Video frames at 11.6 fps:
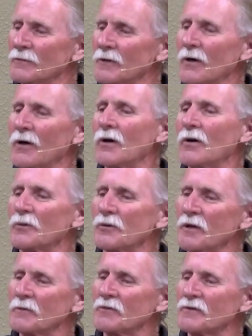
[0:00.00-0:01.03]
all the
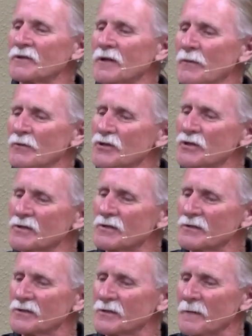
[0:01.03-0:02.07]
way up to the time of
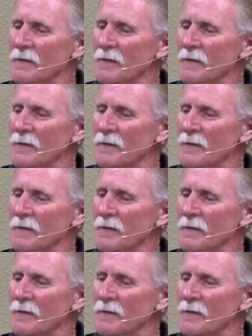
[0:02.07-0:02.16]
Jesus,